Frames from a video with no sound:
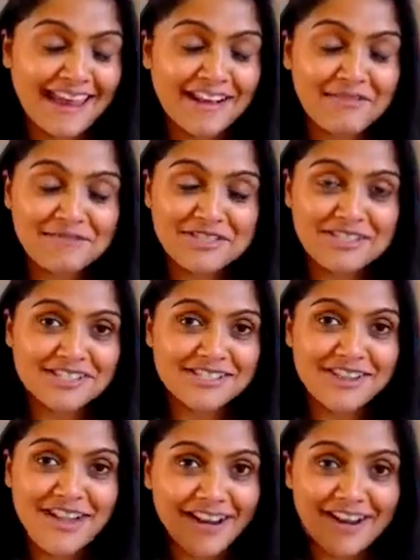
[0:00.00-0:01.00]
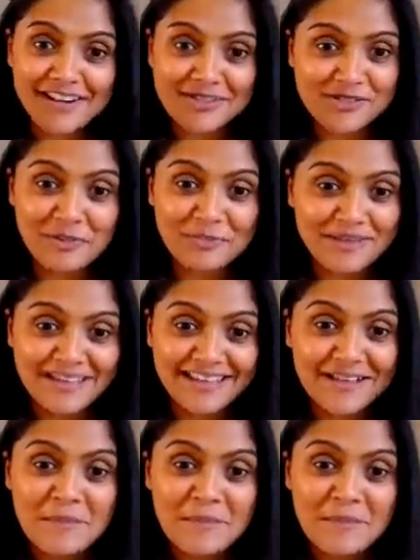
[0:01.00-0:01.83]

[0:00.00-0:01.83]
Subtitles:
and I was just like a zombie.